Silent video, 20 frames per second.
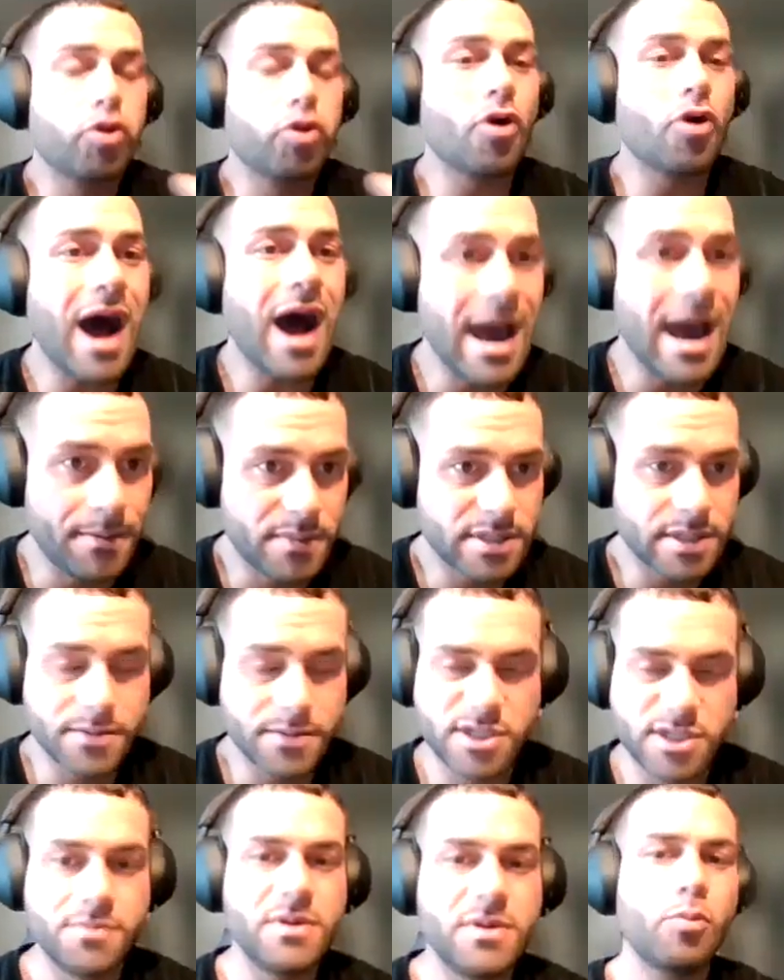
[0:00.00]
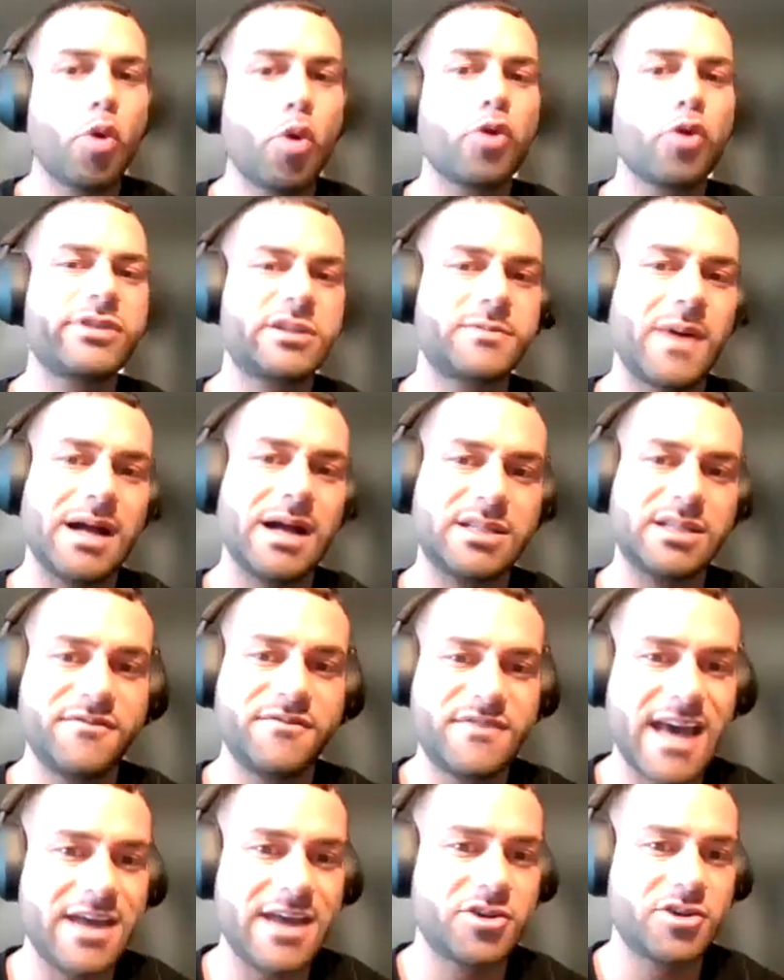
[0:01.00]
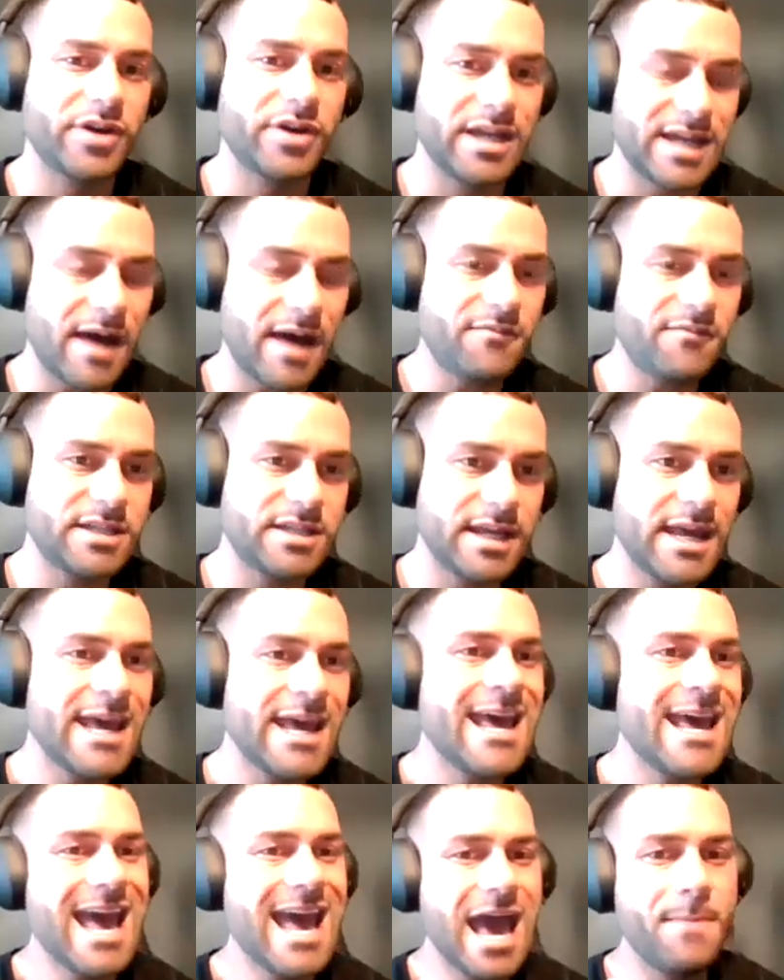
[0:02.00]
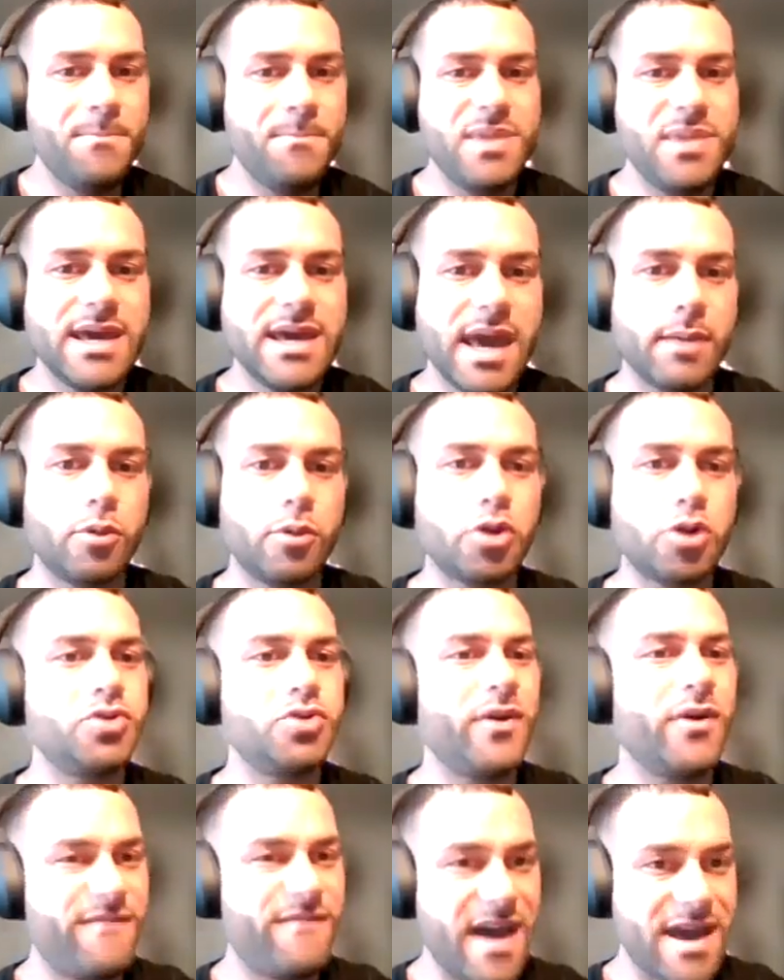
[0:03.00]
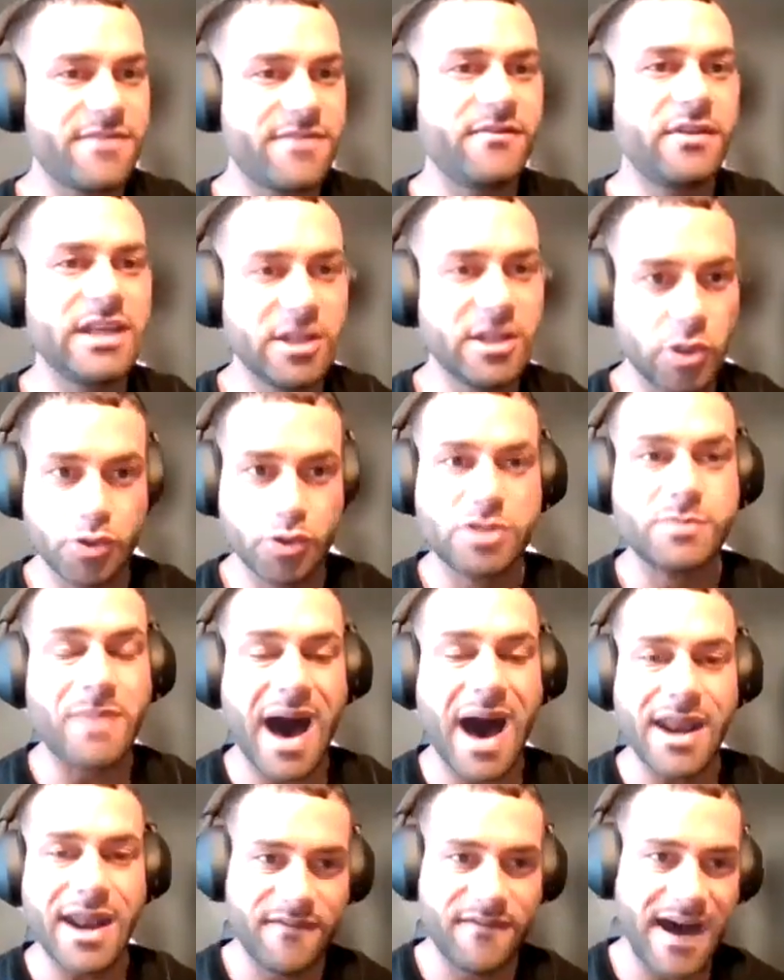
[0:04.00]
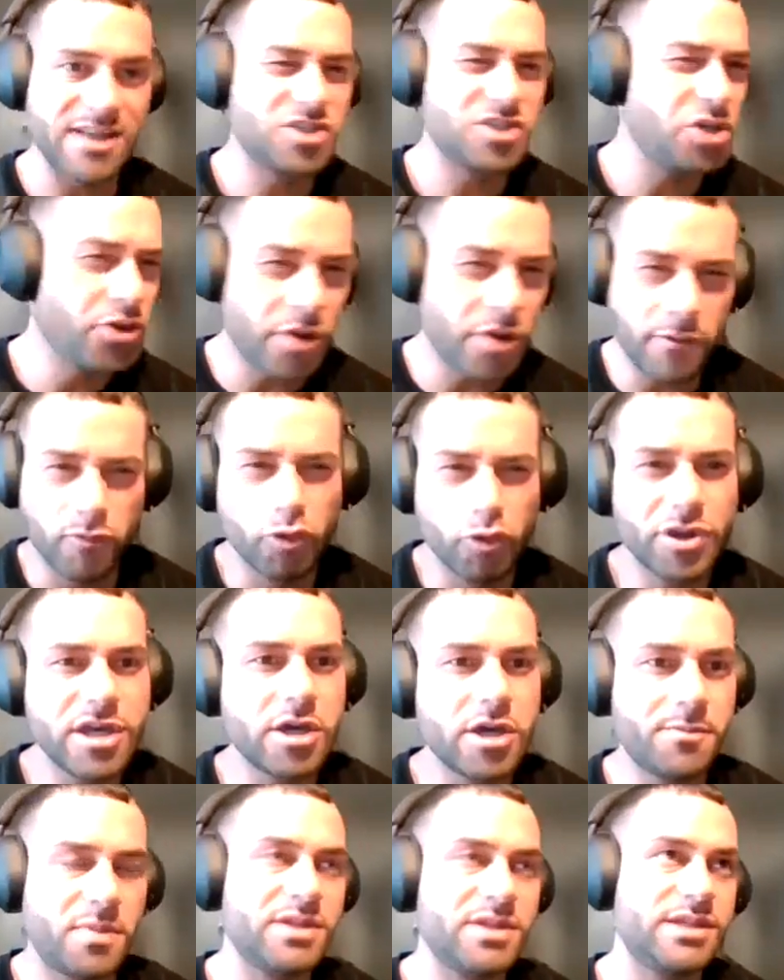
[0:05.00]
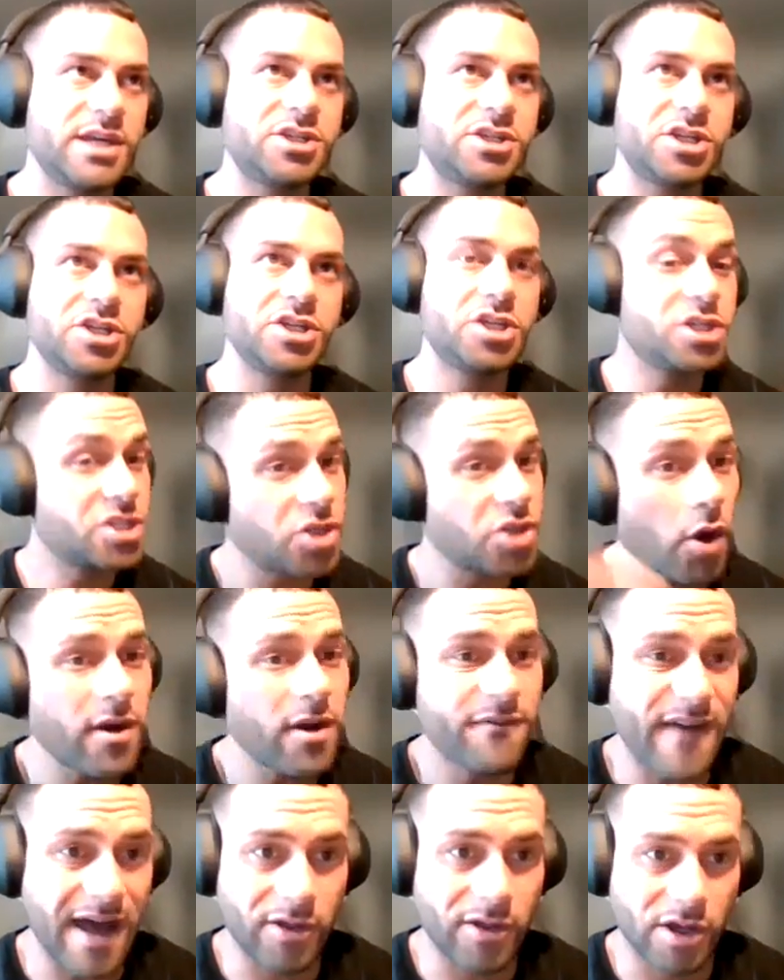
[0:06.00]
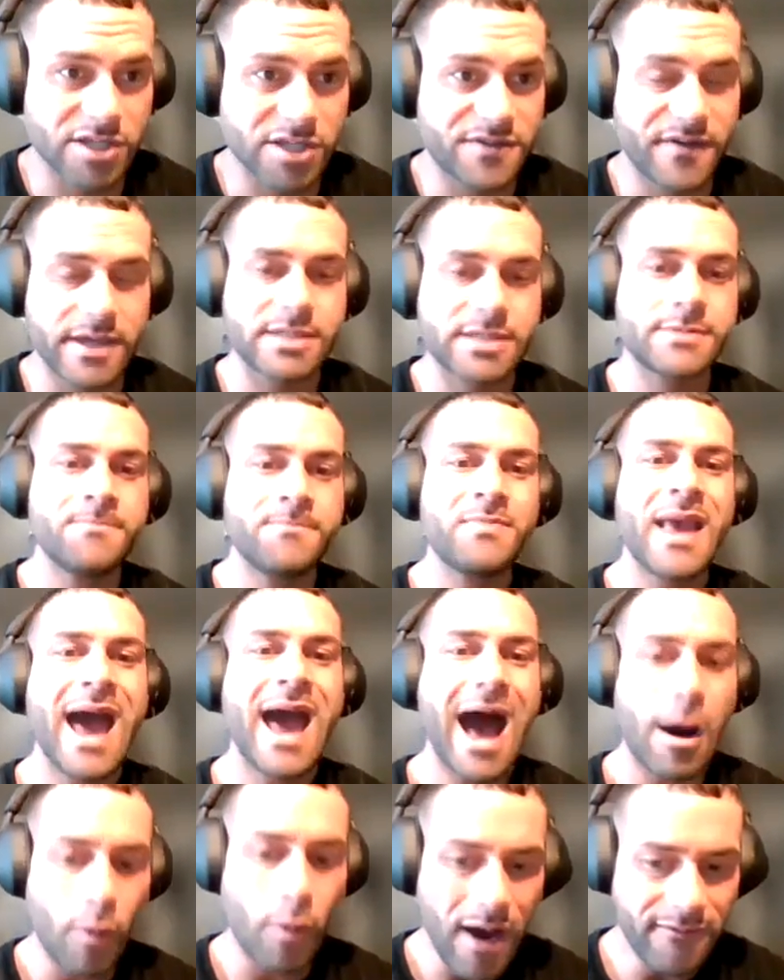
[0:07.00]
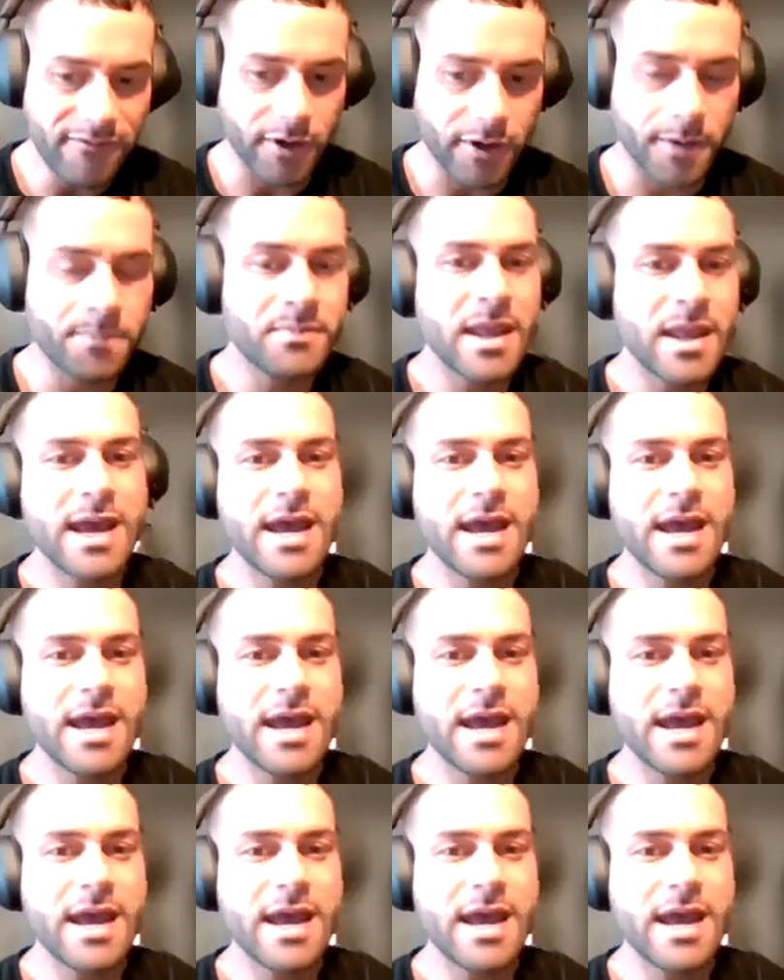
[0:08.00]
primed to be more responsive to entering a deficit and being able to effectively lose body fat. So you're in a really good position to start a fat loss phase. However,